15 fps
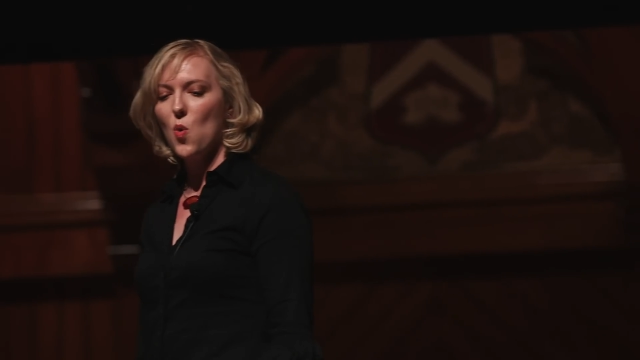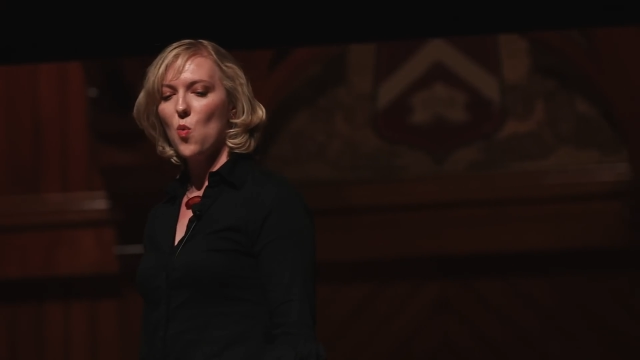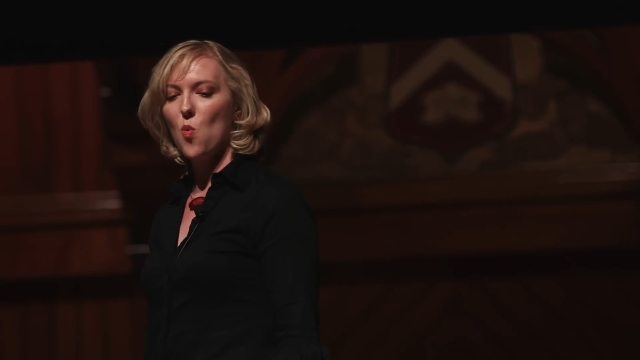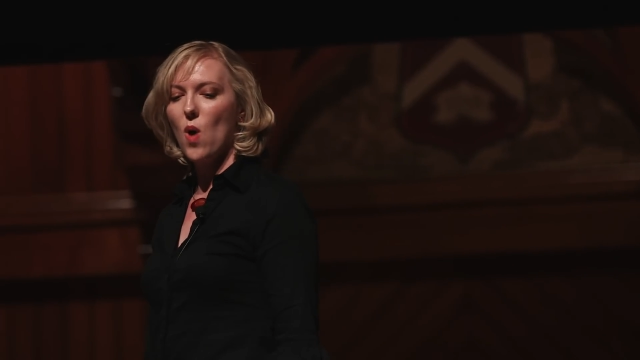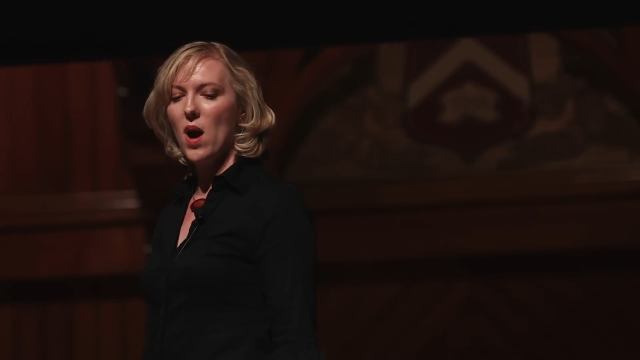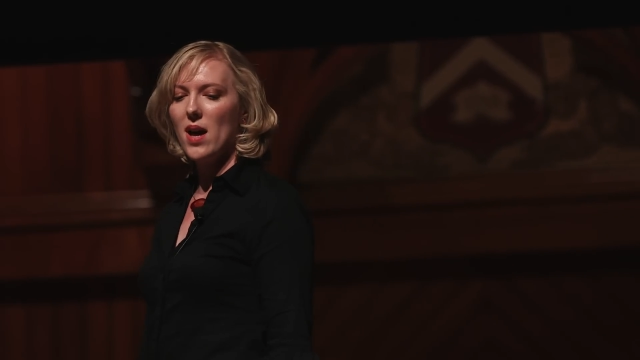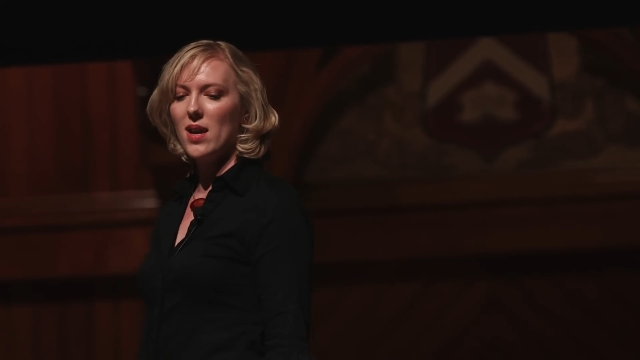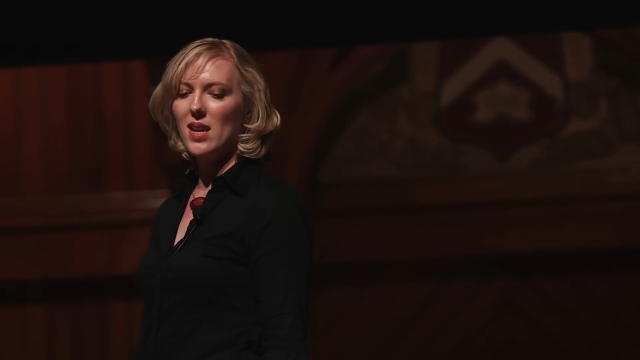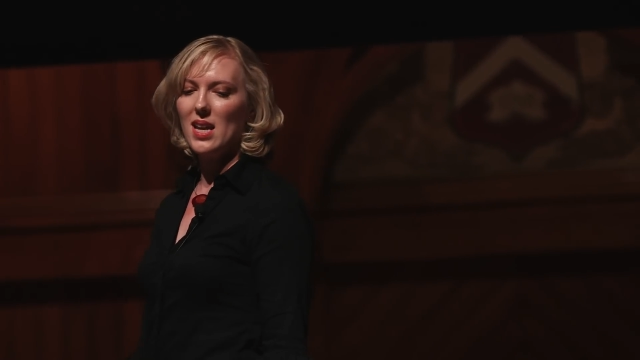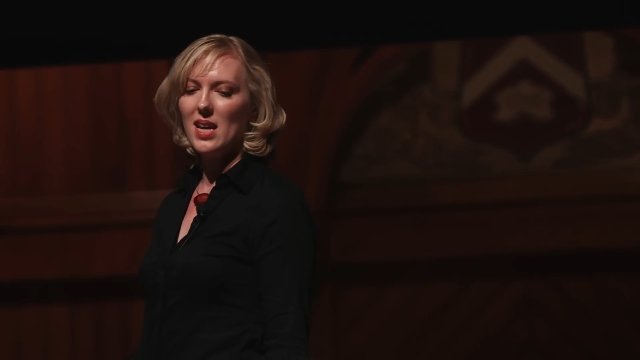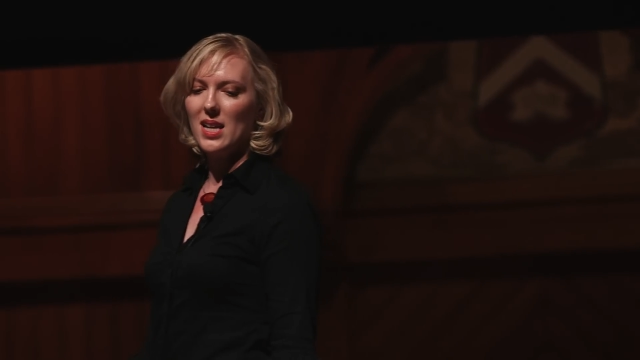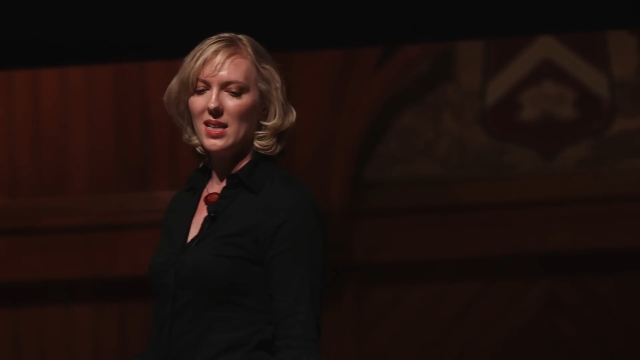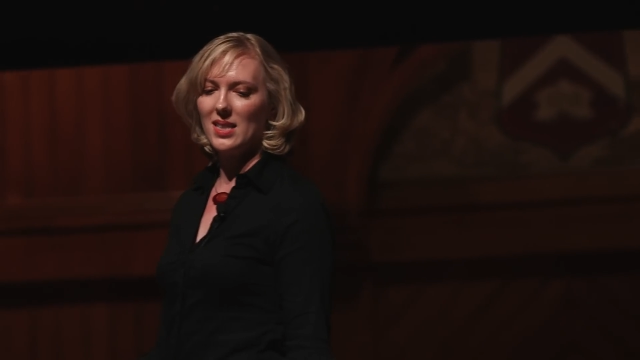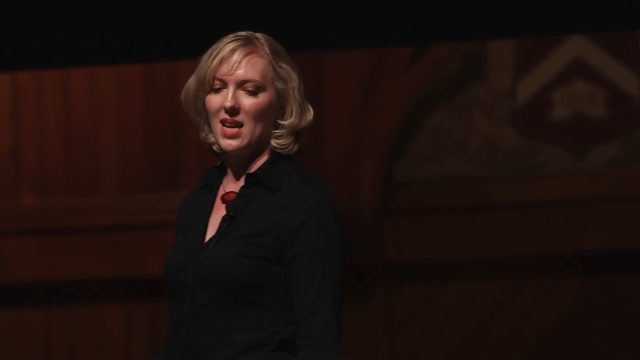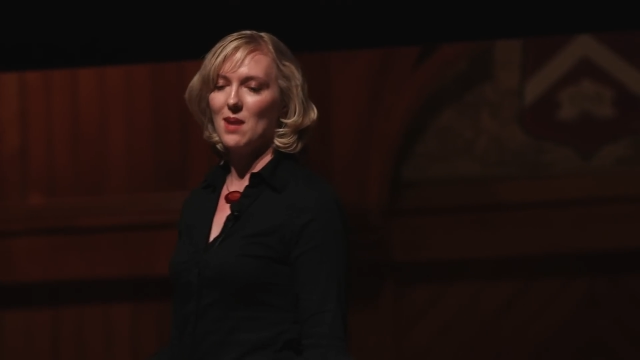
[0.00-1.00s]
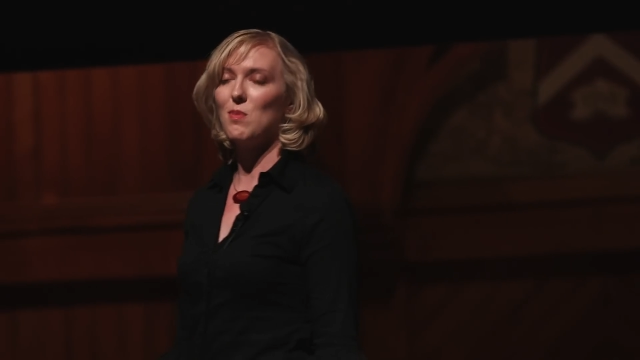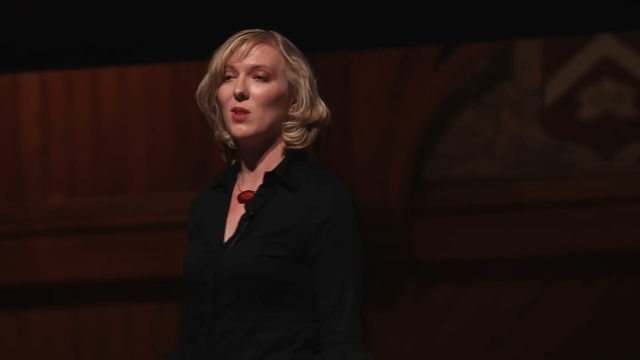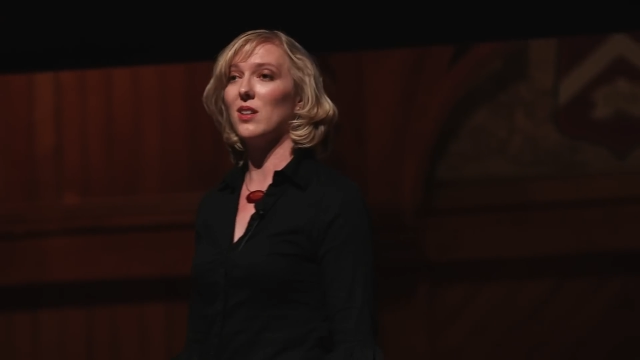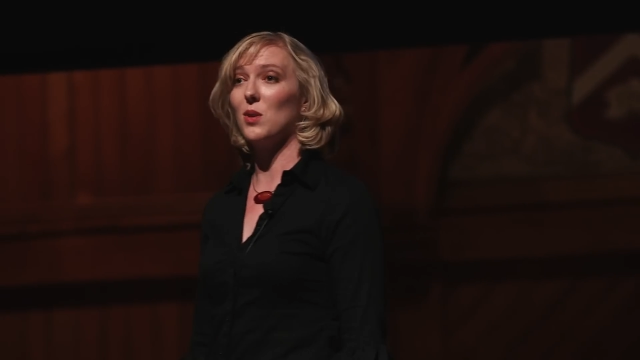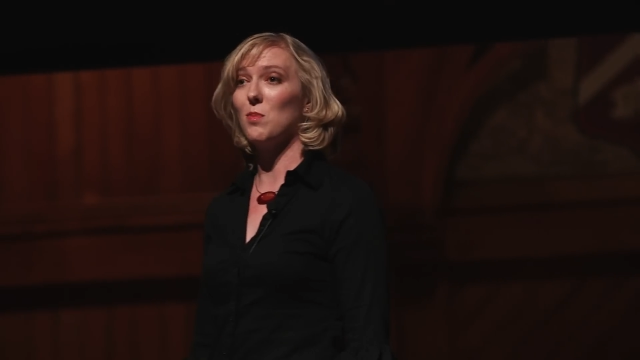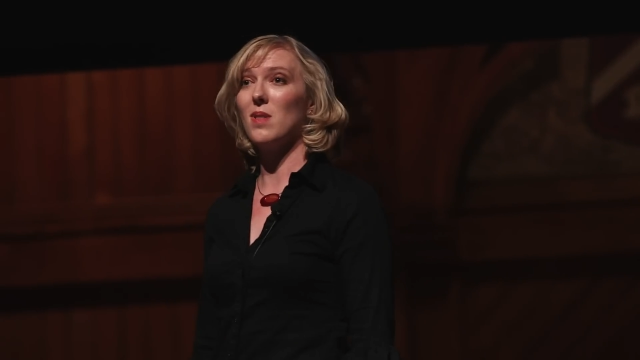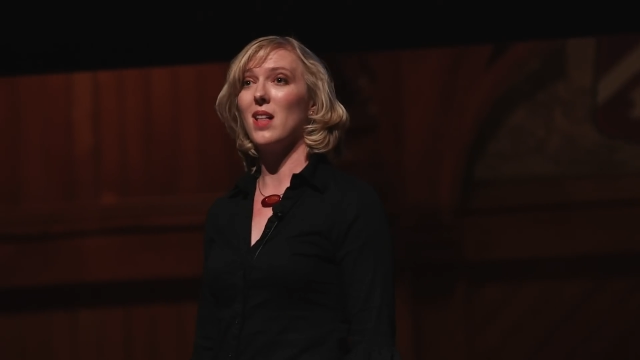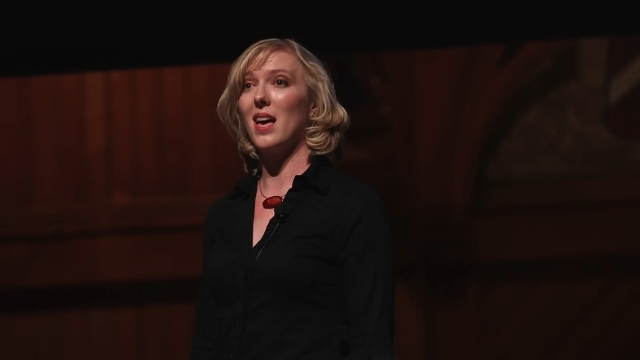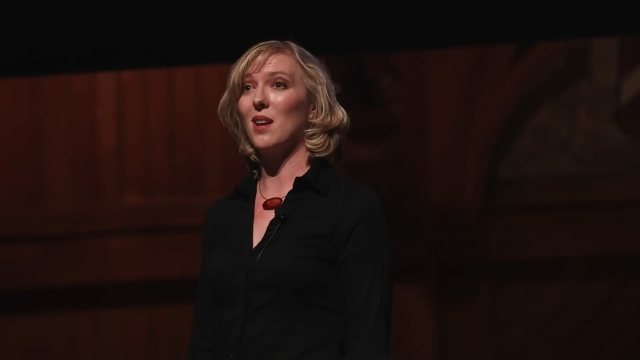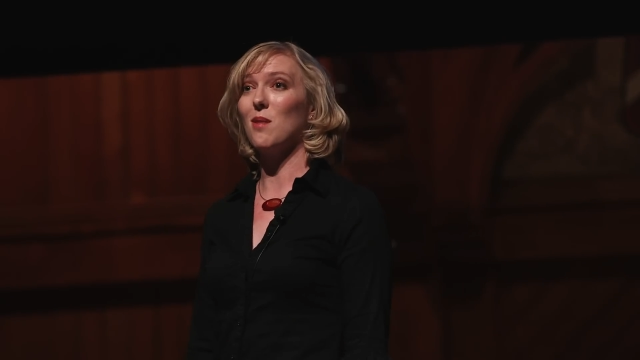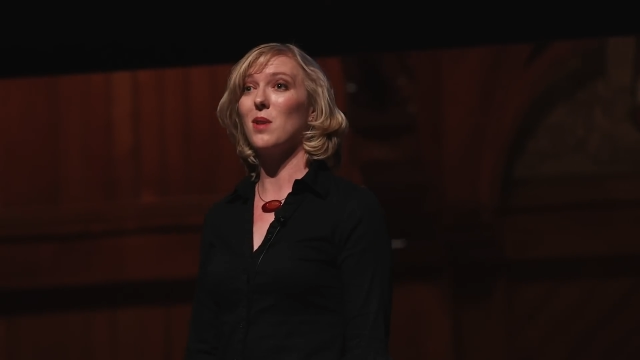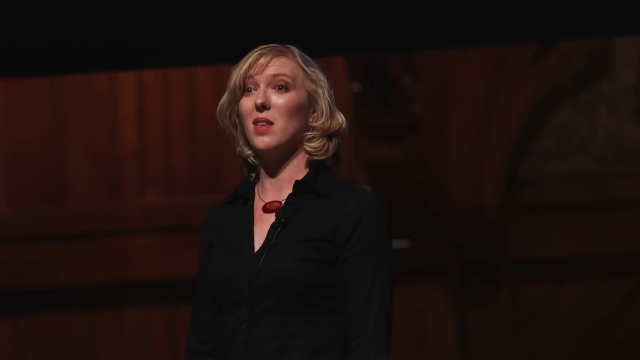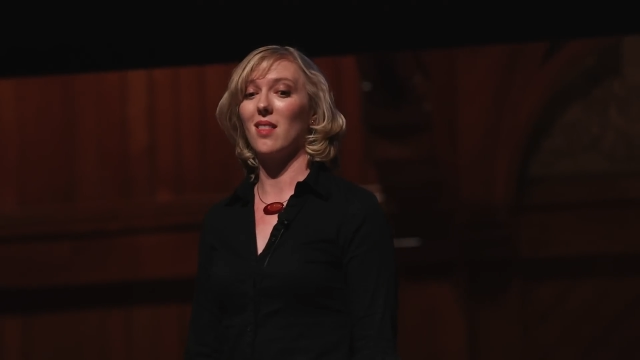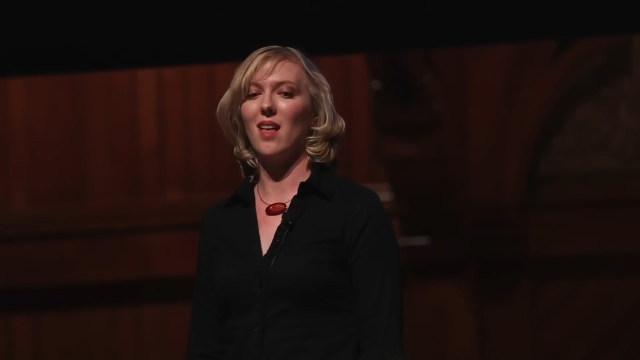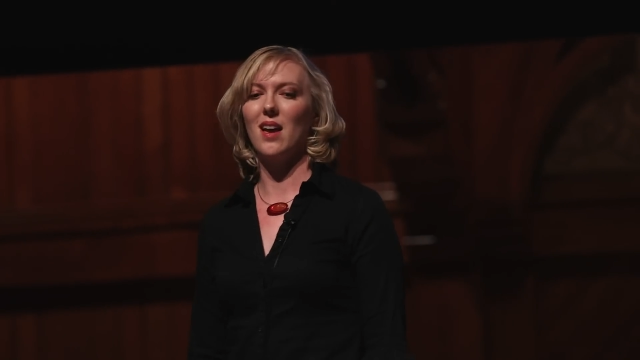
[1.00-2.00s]
one example of a
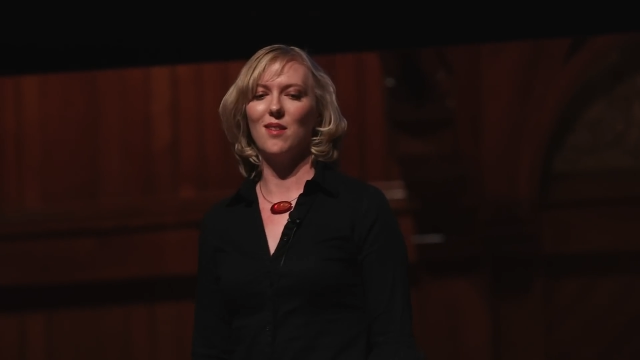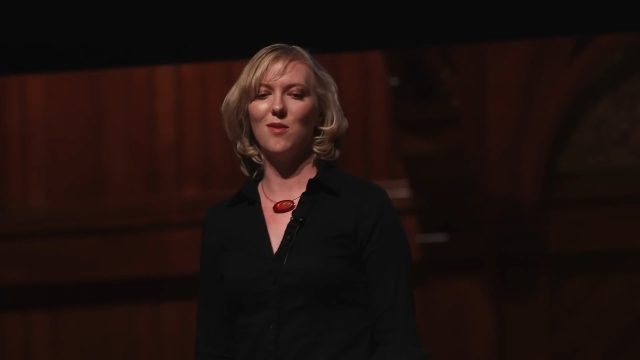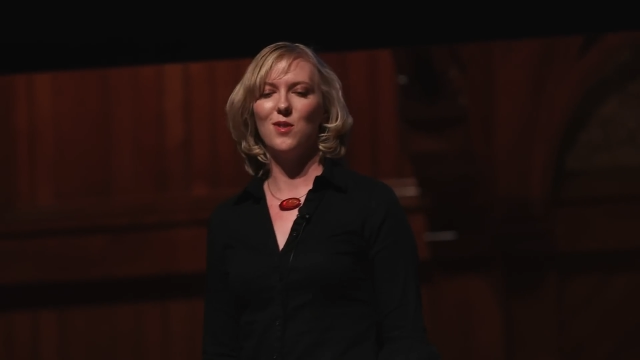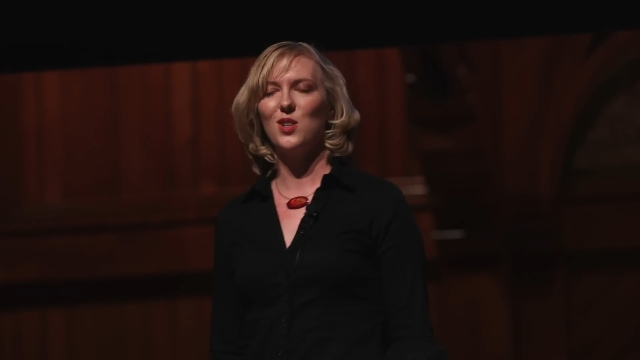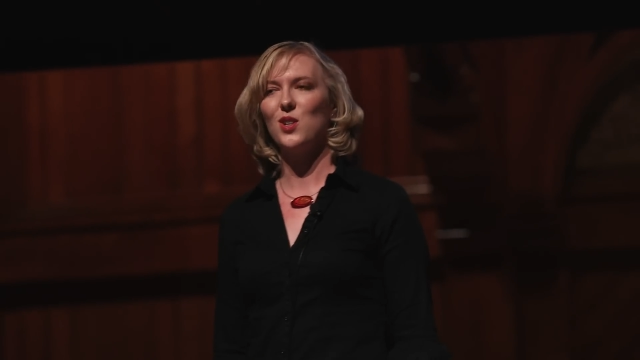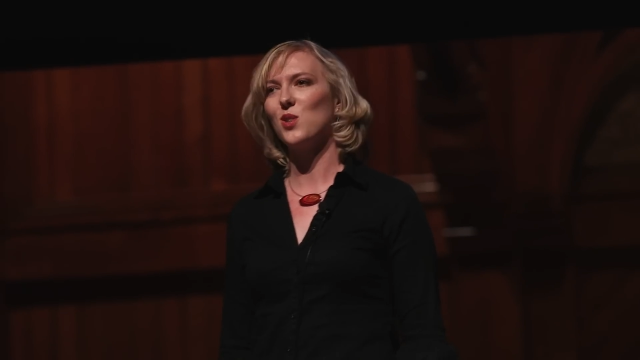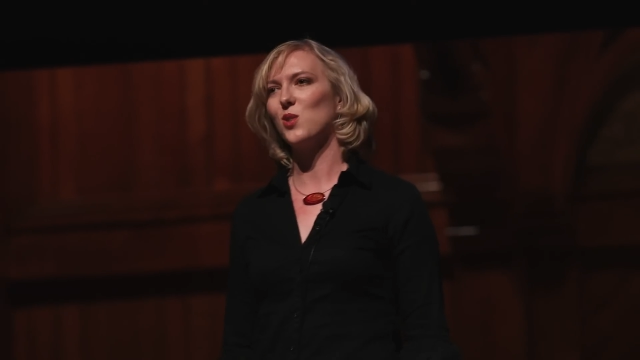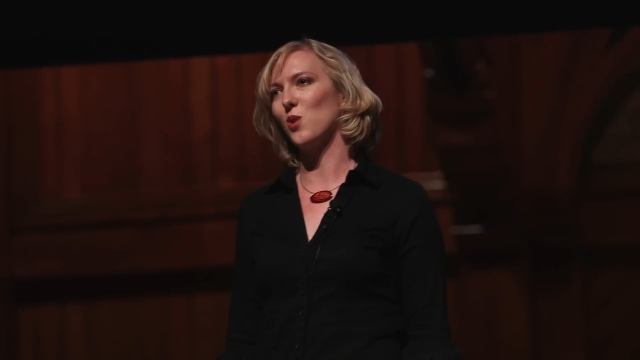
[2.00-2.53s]
planet with life